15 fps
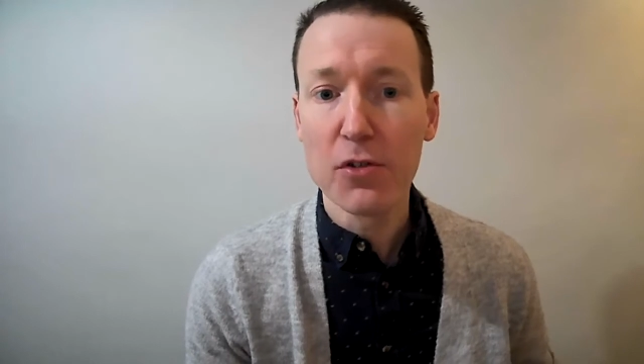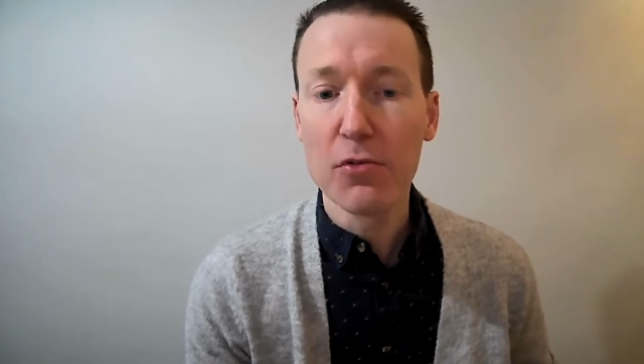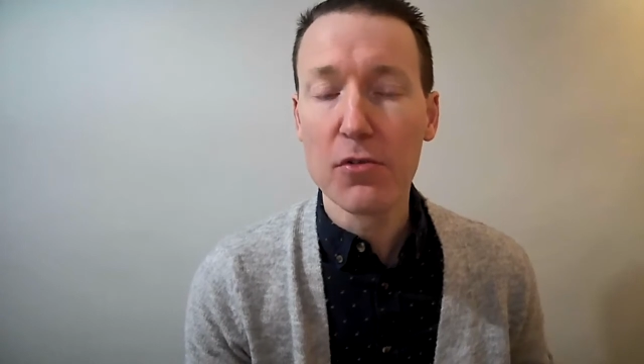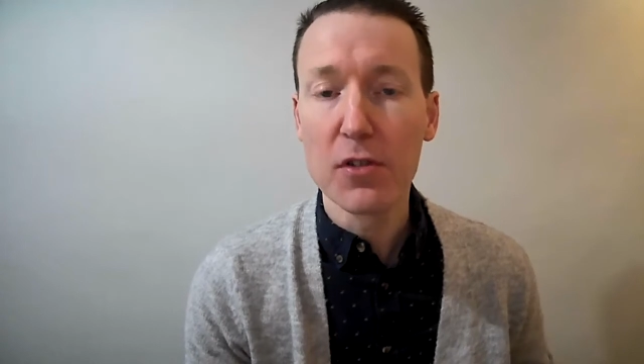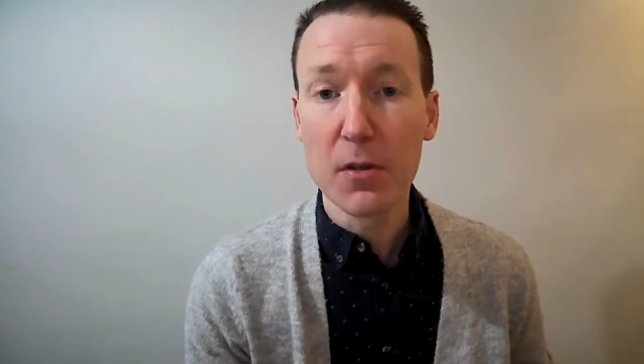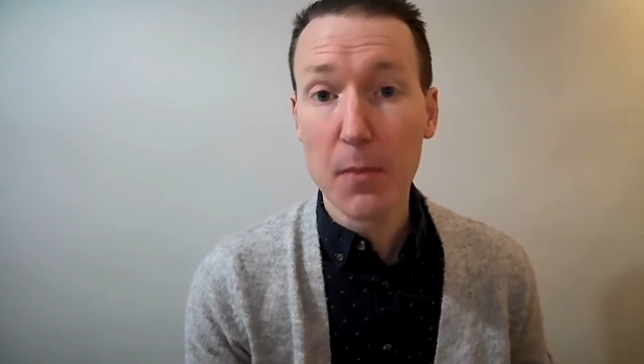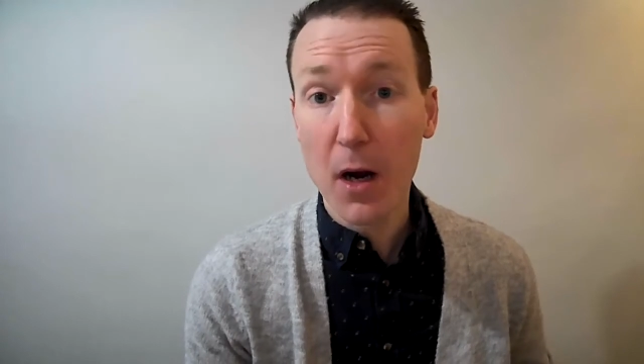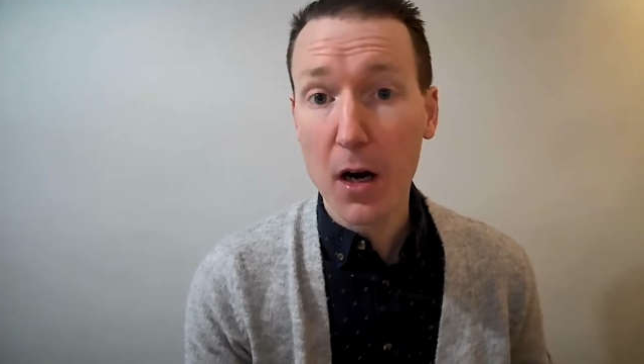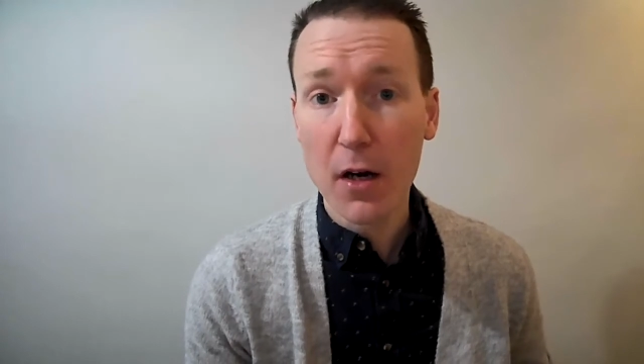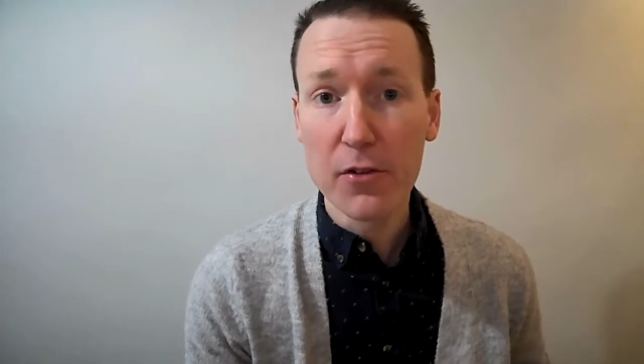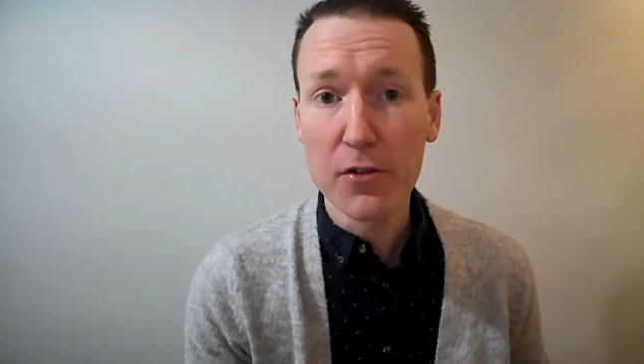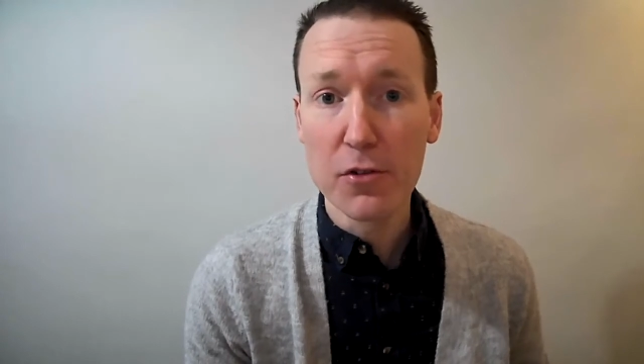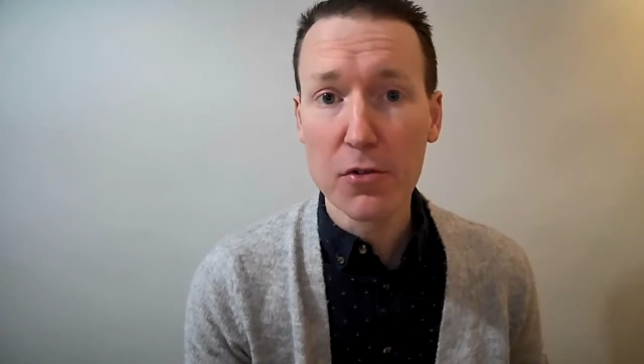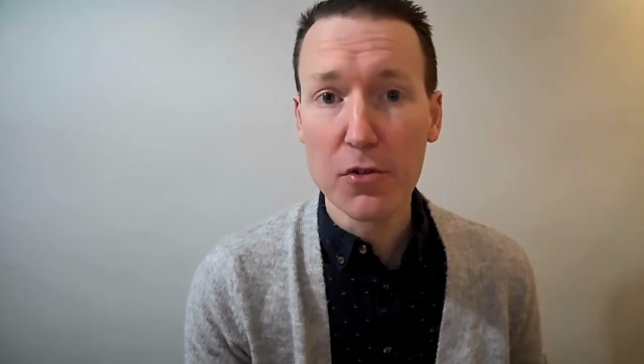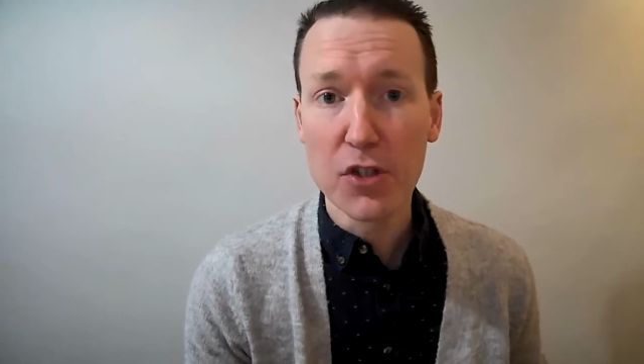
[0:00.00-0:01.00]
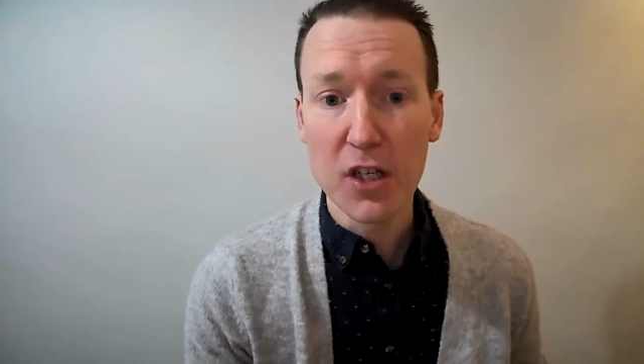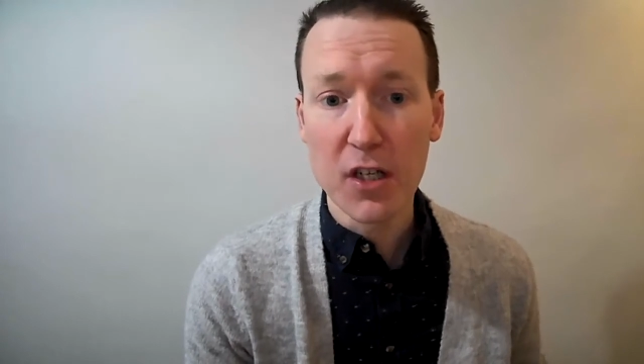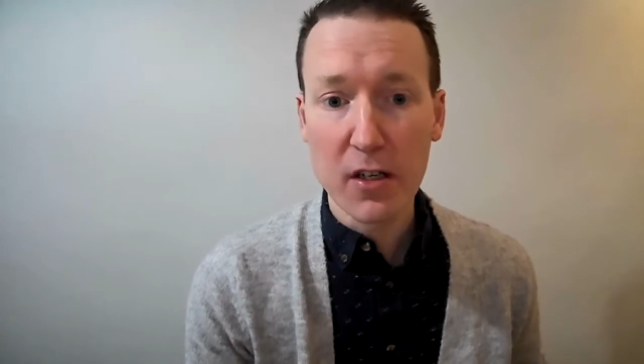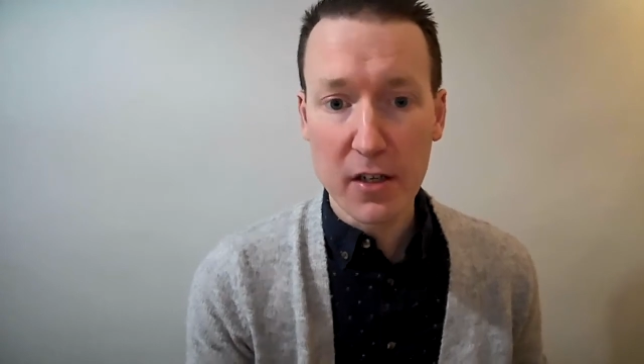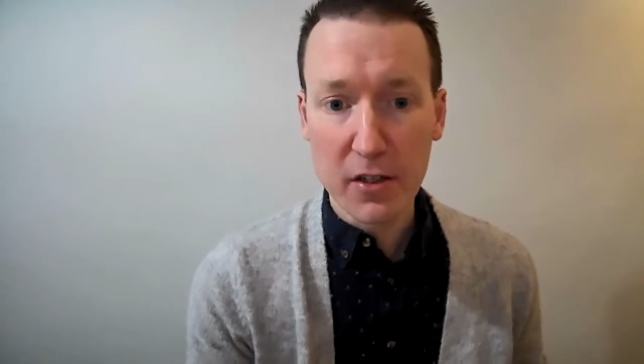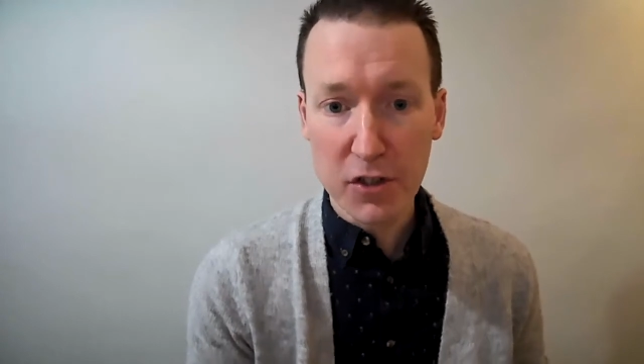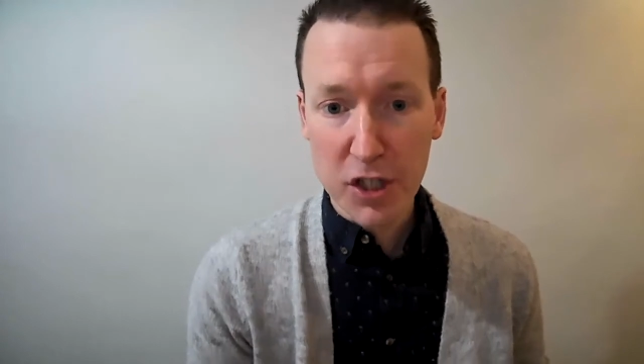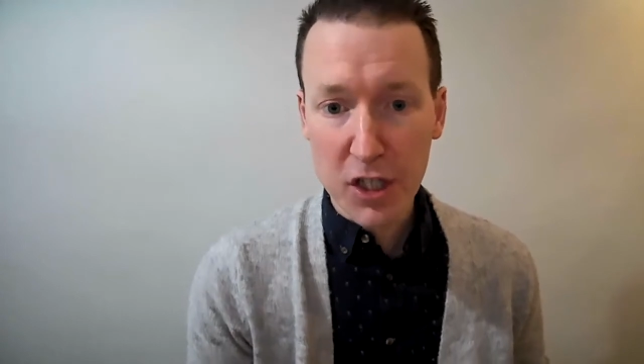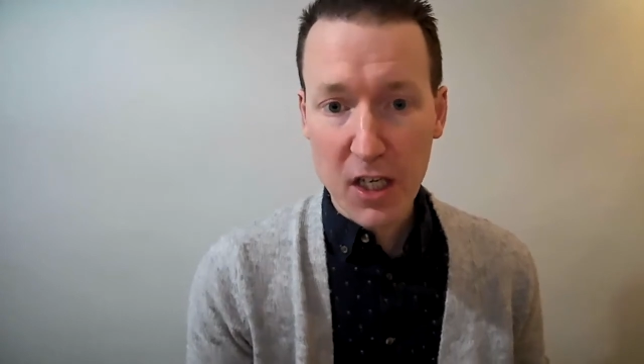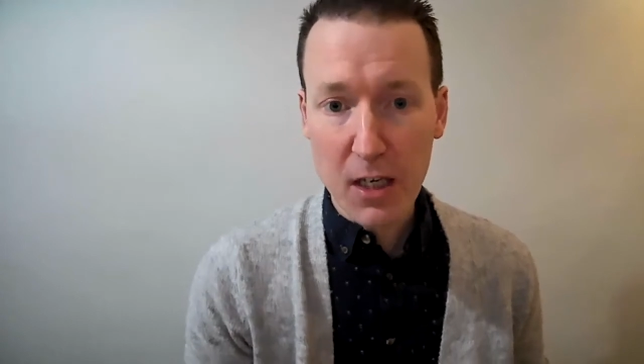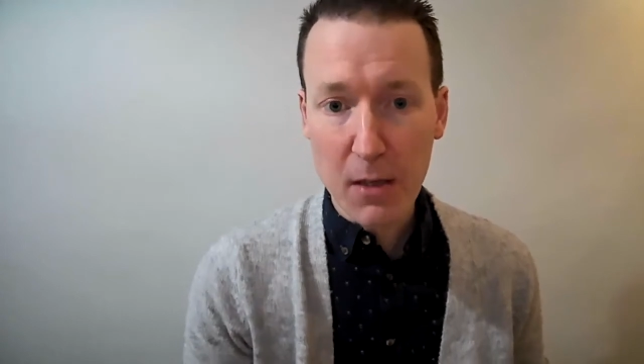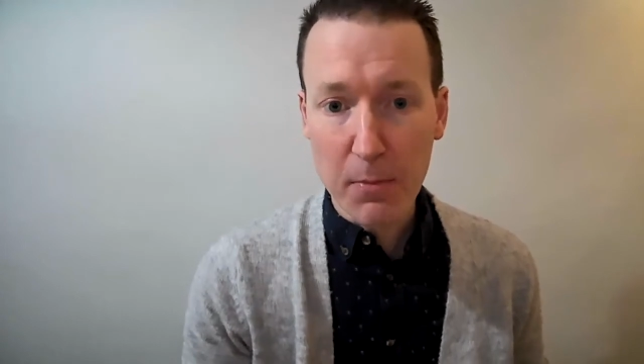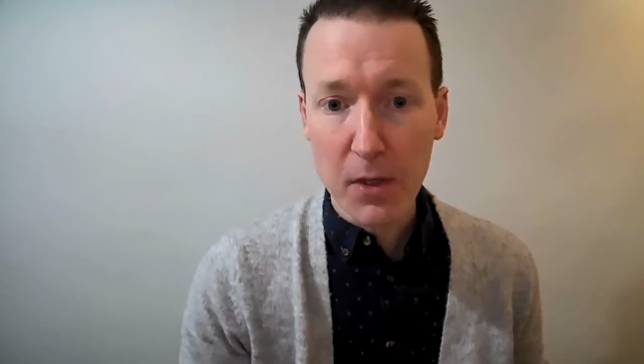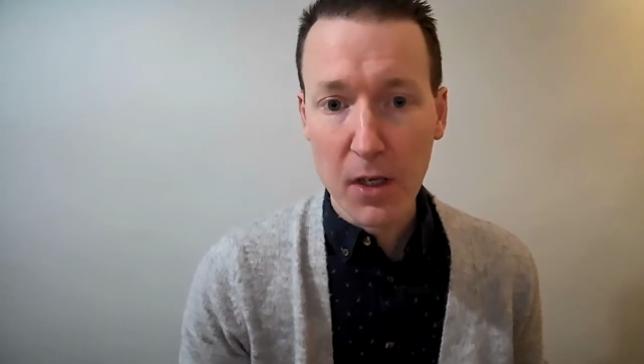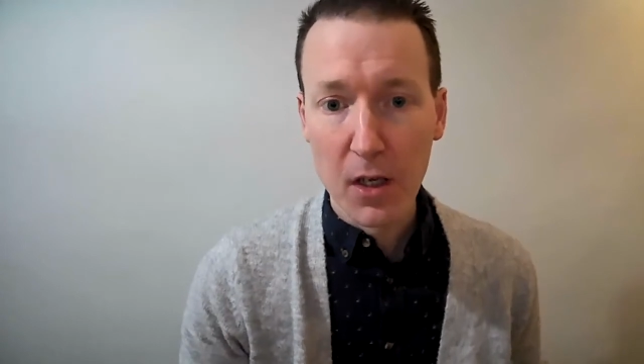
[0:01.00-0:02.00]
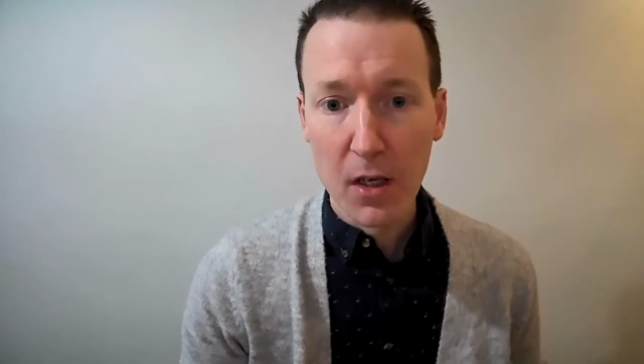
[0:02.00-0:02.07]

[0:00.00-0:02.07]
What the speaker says: to Tamar to shear his sheep,"